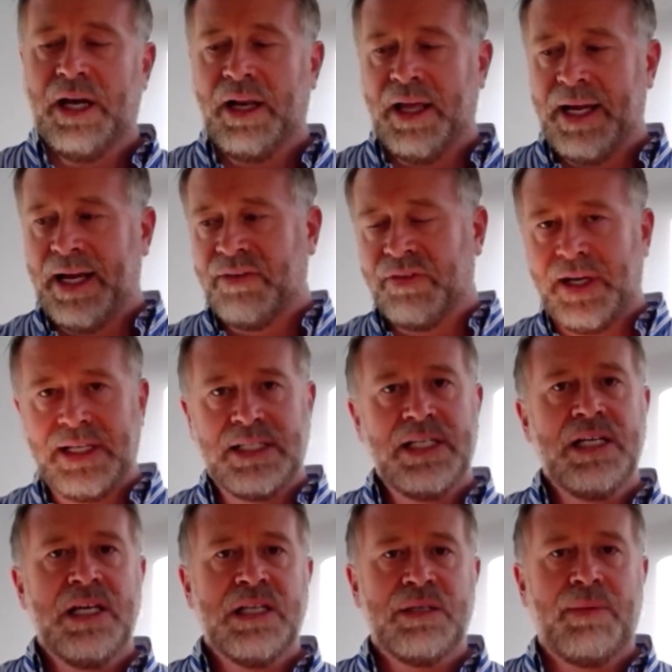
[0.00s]
And I have
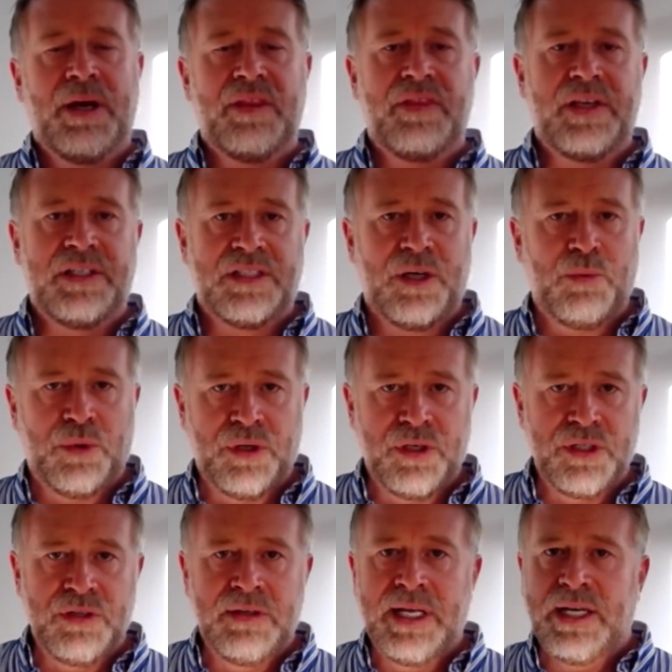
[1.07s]
ideas about things I want
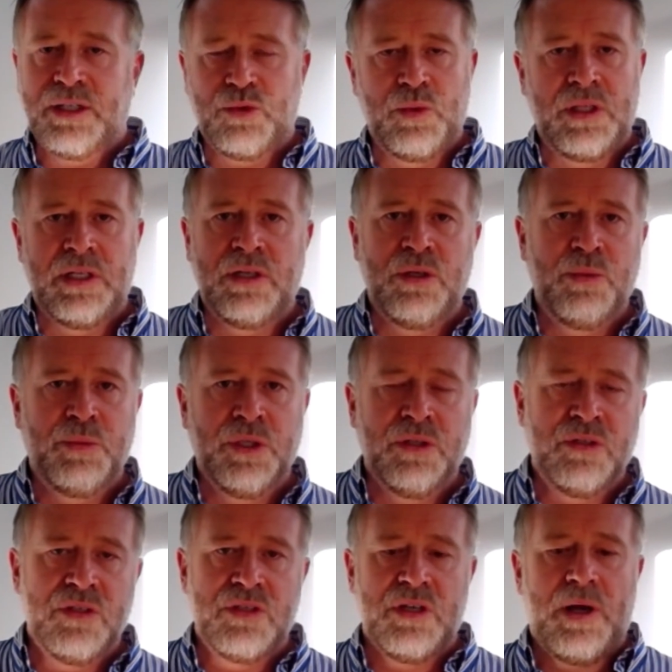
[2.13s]
to do next within
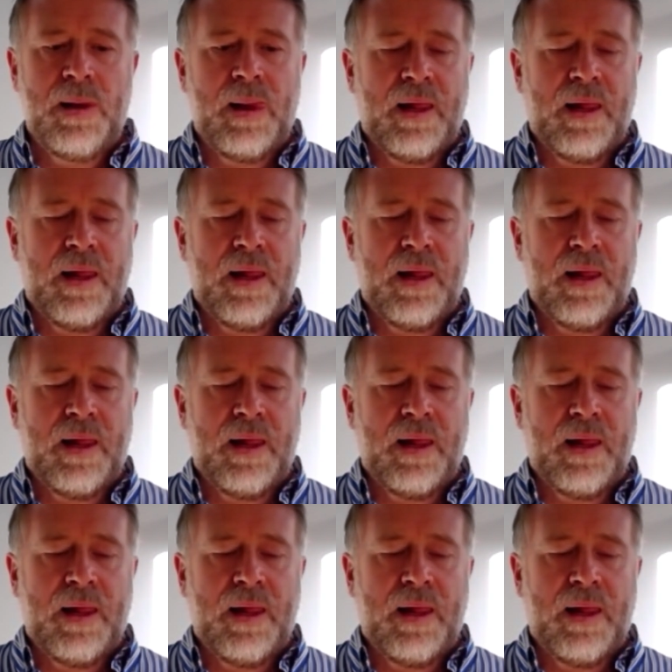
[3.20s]
Luminance.